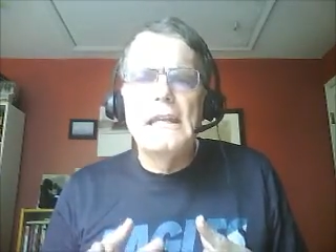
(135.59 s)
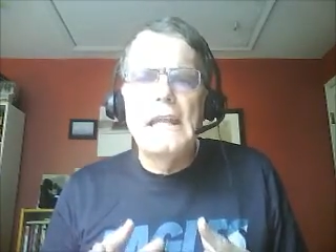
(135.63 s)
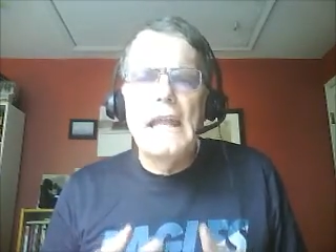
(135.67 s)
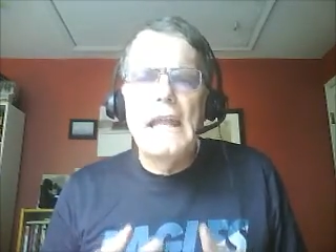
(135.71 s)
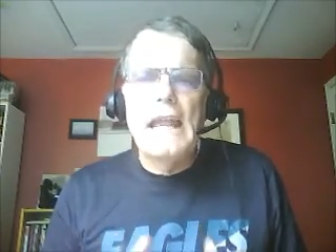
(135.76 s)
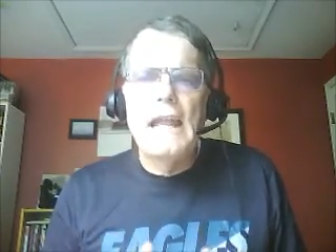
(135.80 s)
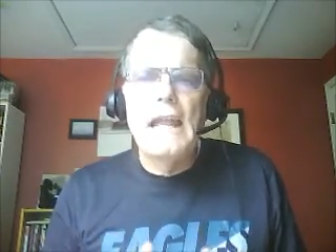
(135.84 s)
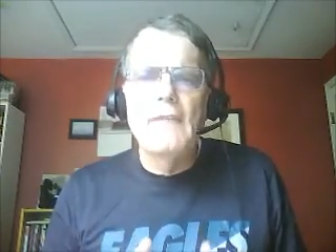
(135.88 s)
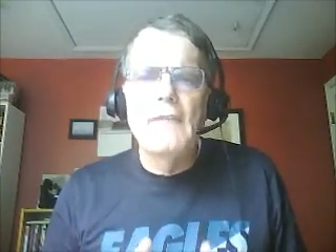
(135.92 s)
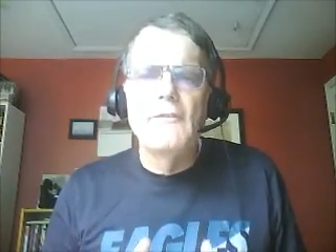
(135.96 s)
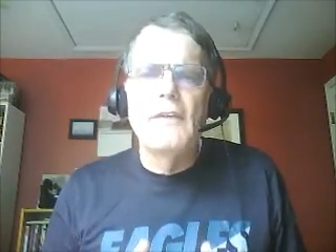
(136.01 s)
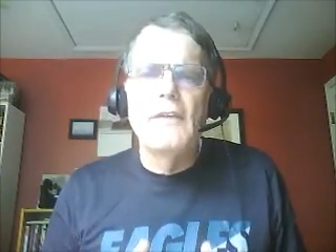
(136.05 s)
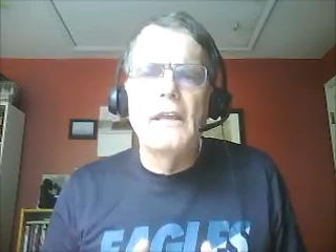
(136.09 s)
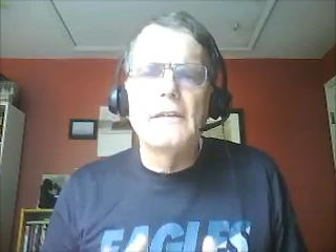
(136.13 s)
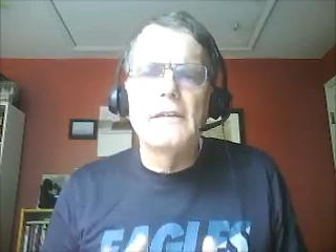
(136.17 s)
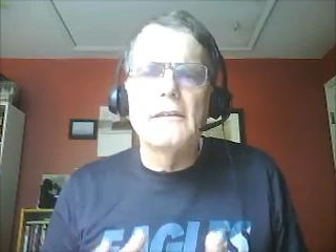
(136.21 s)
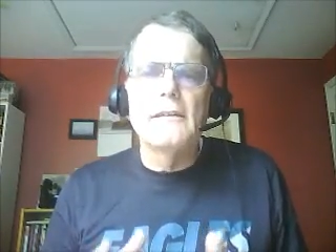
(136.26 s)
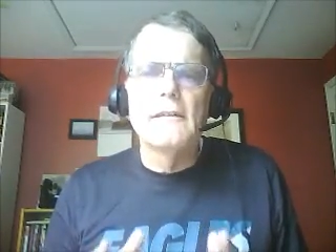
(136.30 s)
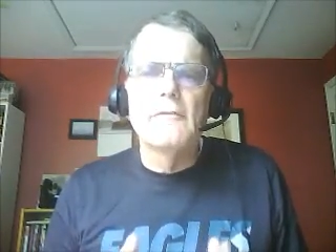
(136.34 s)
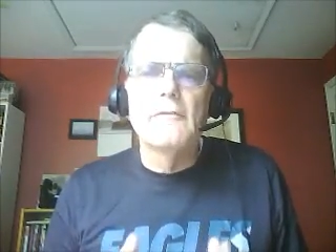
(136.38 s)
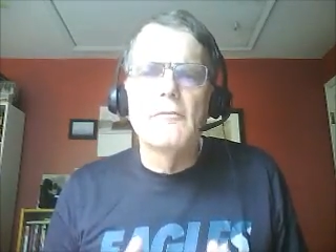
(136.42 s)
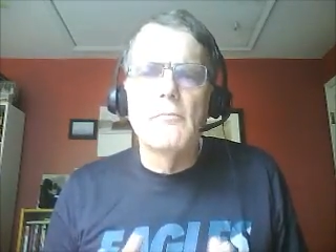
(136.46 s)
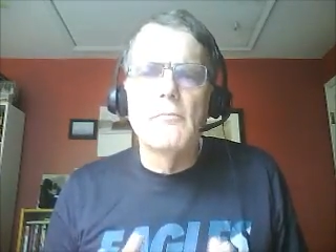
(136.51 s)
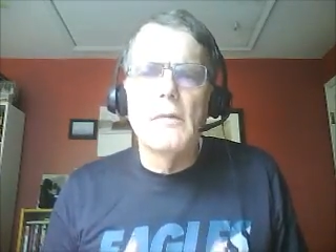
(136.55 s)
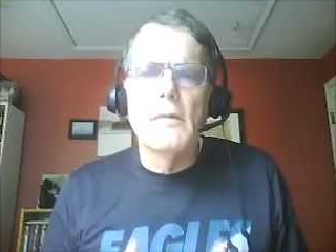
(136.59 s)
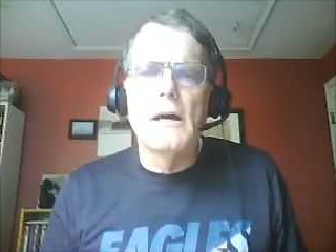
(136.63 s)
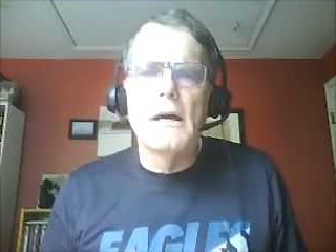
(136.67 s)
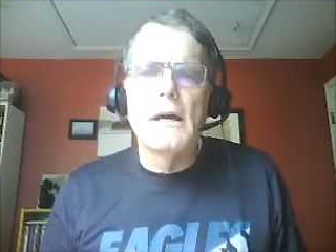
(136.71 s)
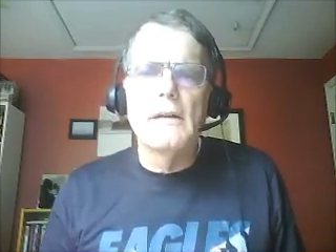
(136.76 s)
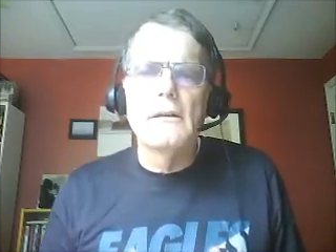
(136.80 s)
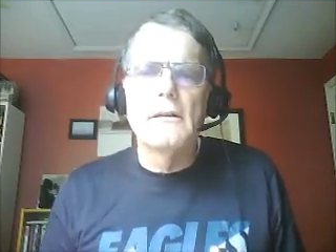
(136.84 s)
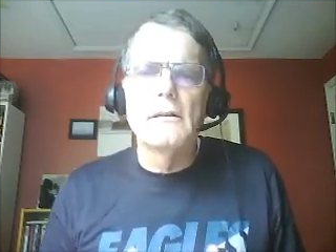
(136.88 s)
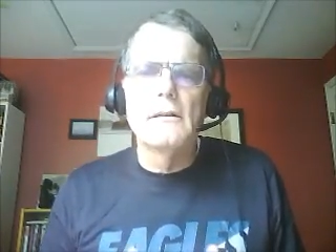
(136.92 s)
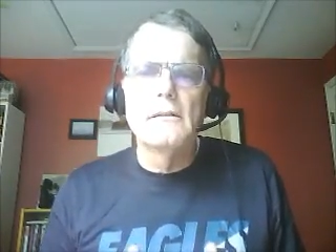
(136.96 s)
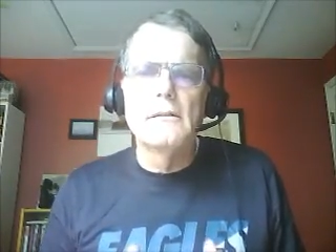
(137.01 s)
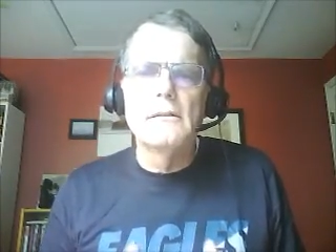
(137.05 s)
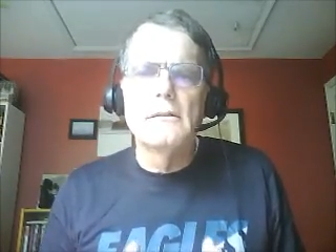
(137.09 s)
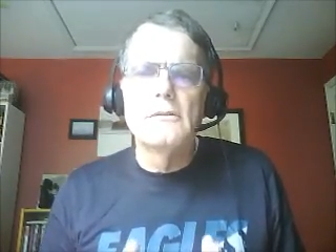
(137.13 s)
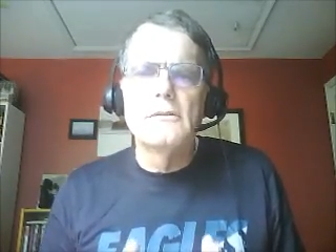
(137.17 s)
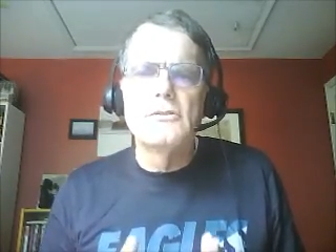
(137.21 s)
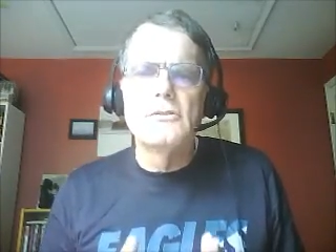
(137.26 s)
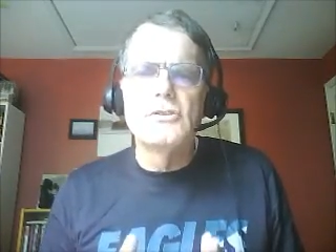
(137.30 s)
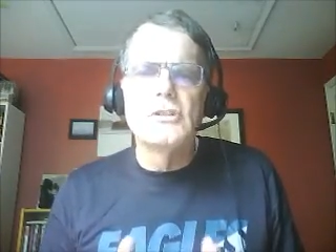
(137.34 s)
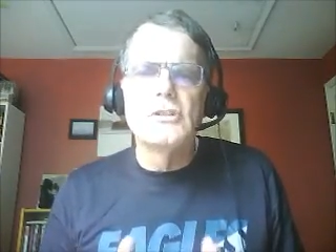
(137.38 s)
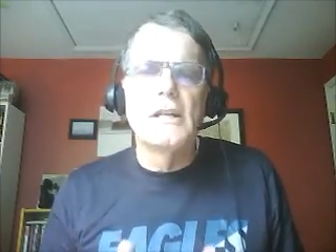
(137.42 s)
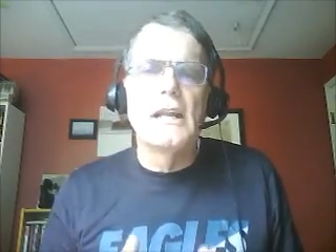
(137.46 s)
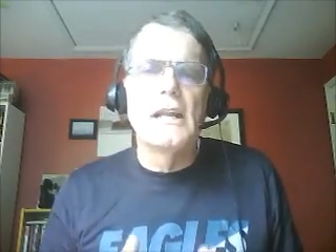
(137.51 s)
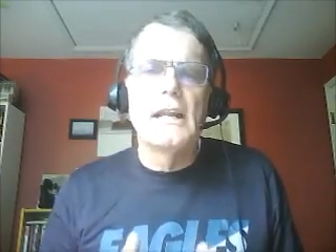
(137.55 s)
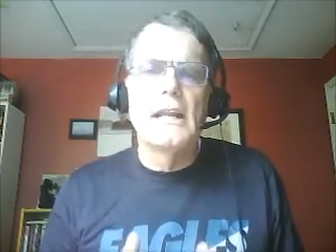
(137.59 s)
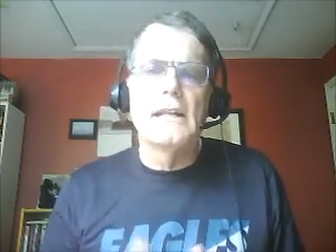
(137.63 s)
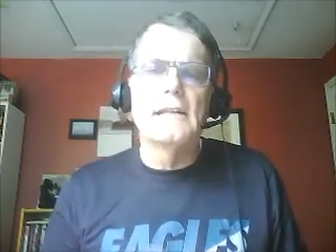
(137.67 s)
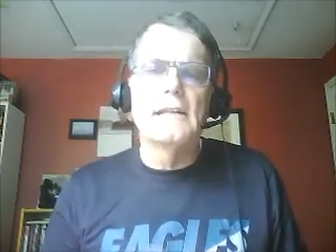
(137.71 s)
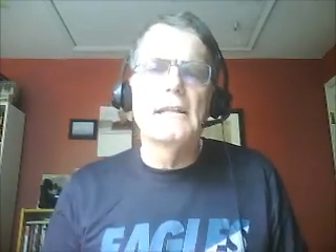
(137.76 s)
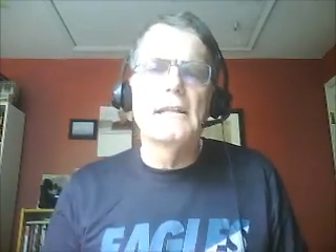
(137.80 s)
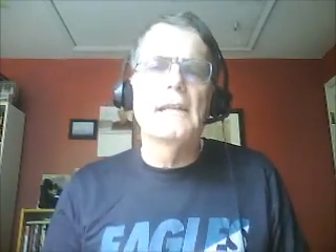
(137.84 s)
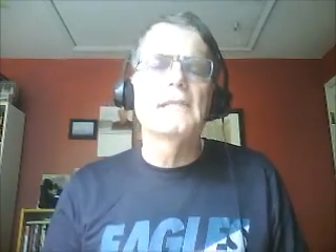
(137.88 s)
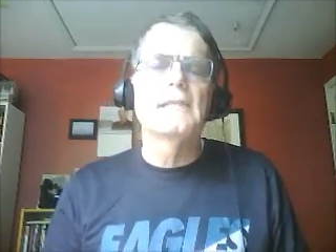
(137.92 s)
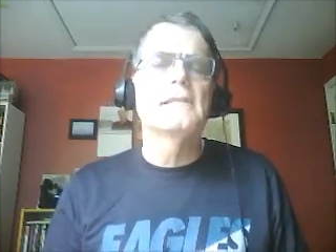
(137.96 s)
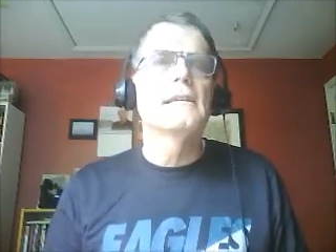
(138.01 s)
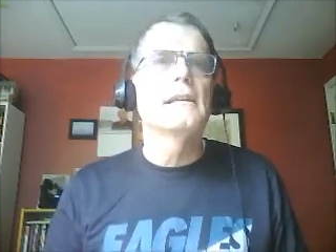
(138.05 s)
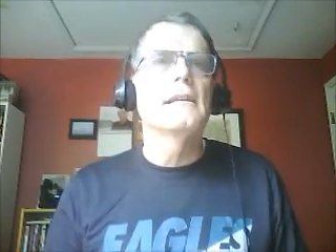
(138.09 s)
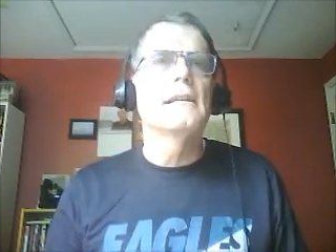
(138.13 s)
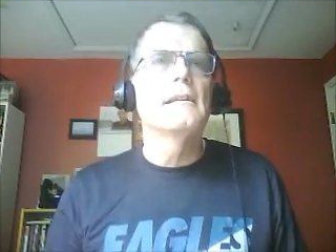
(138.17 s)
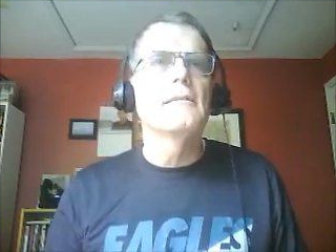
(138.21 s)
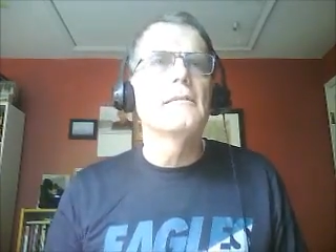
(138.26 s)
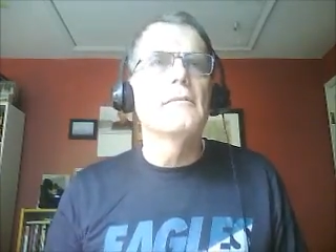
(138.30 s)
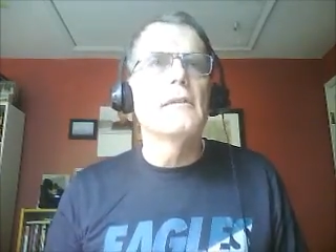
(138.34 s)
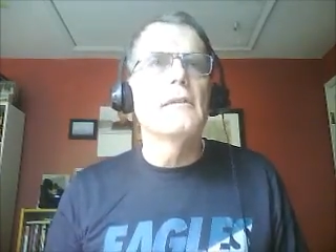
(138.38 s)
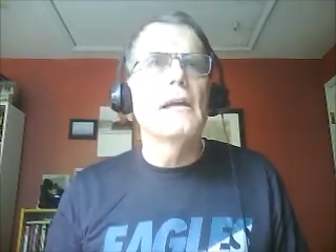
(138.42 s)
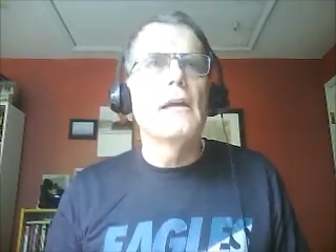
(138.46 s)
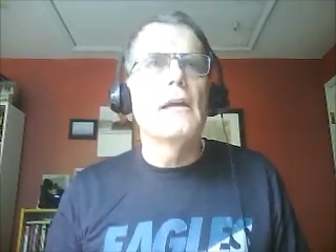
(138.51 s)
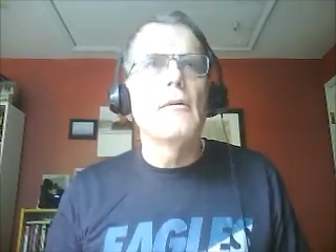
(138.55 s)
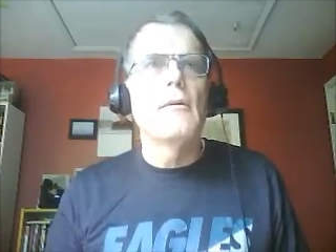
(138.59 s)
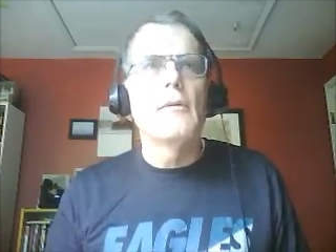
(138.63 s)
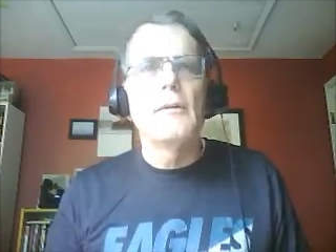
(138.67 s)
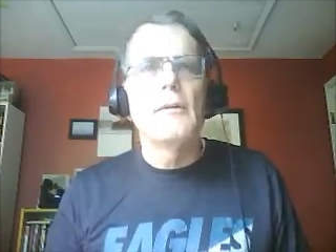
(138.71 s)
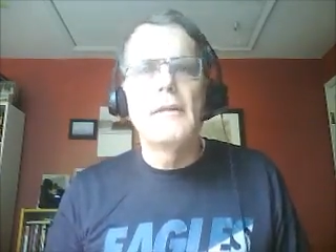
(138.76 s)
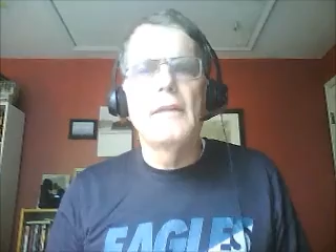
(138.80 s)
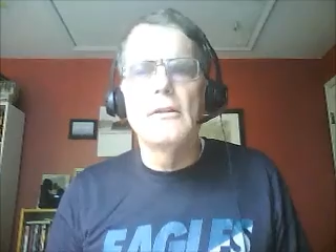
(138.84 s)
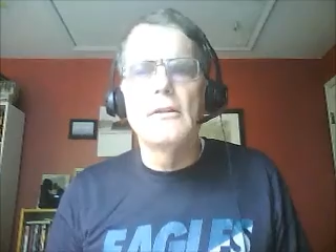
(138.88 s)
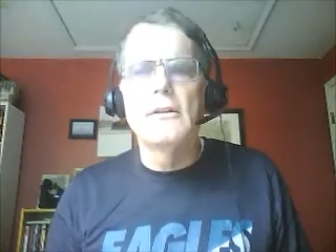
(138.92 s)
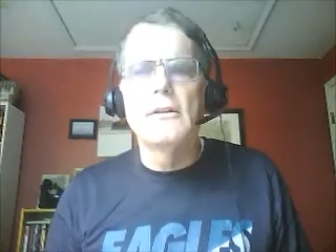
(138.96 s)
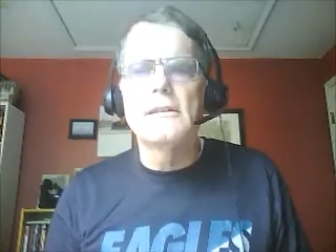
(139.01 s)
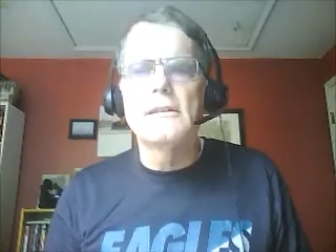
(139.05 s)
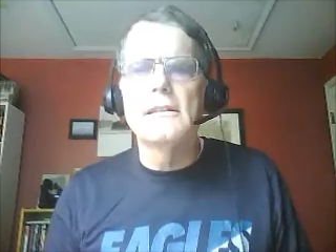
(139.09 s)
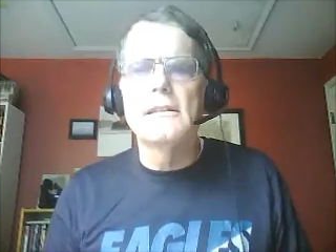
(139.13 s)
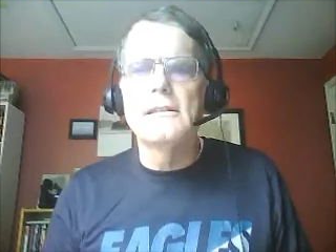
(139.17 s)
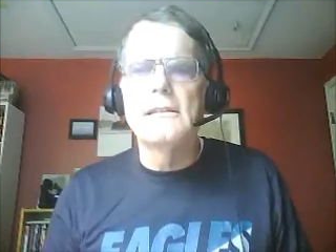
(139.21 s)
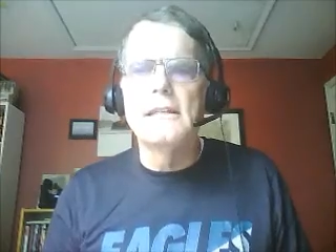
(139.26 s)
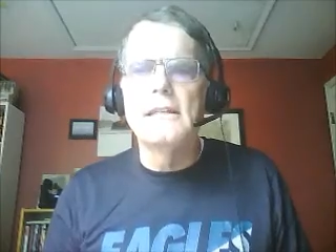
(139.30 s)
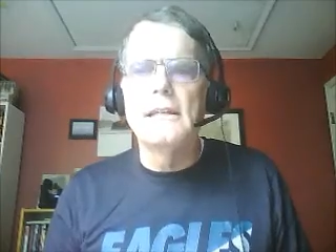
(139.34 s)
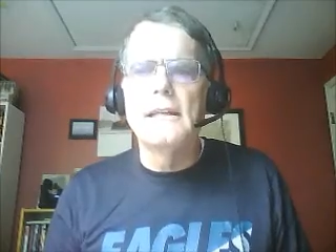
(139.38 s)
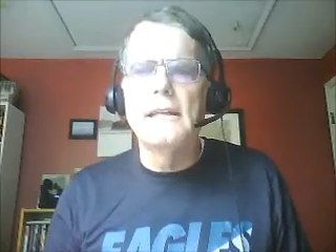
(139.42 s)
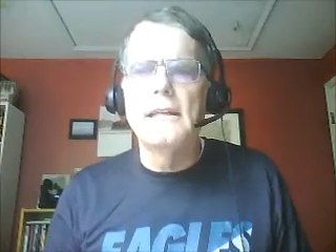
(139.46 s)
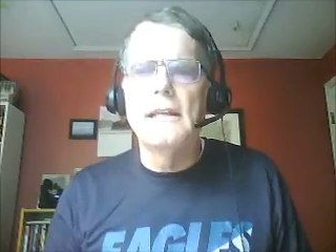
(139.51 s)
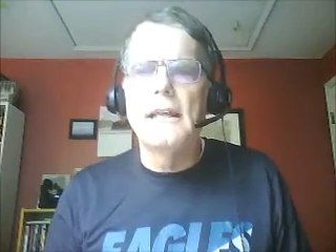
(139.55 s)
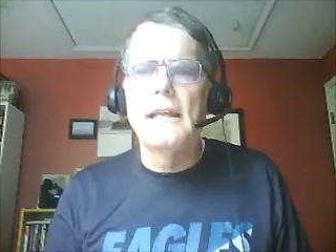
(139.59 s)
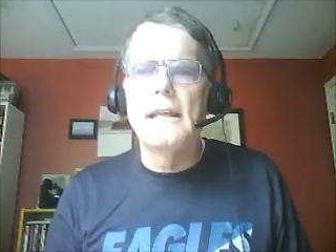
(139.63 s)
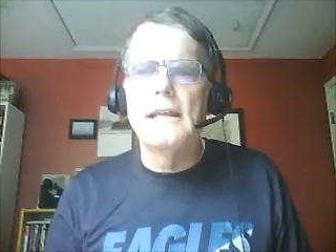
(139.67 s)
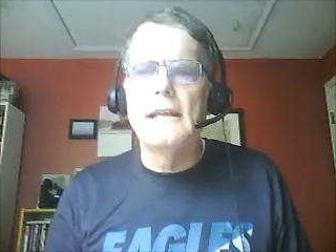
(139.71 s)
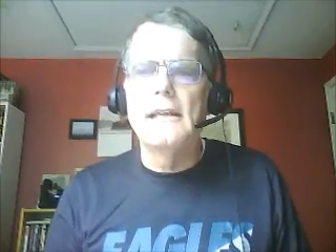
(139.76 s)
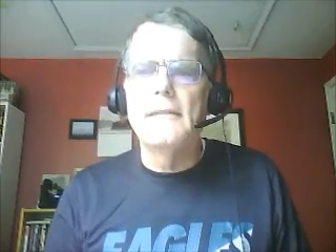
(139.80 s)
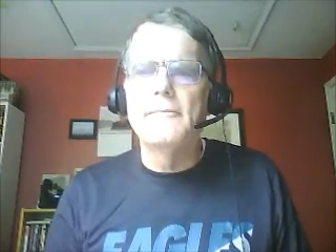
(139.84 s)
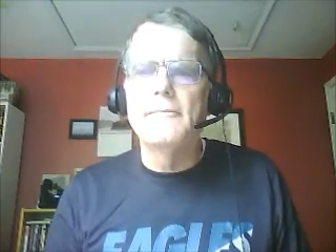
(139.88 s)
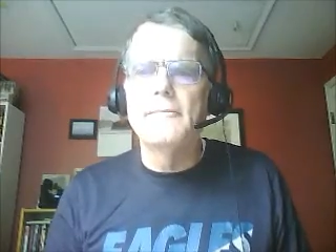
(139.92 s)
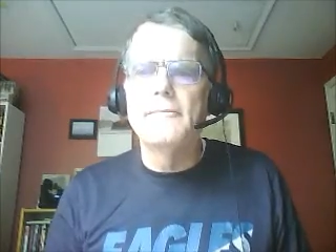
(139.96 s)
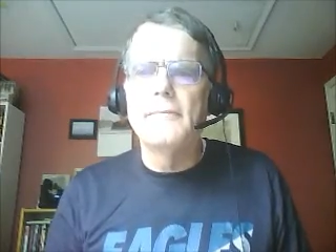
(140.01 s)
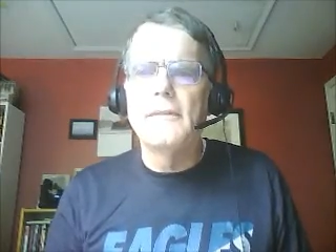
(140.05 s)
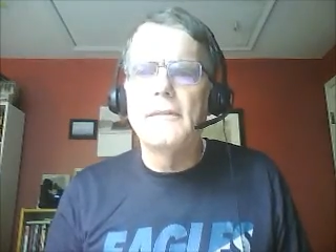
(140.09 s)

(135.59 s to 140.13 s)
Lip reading: advent of modern genetic testing, when they looked at DNA,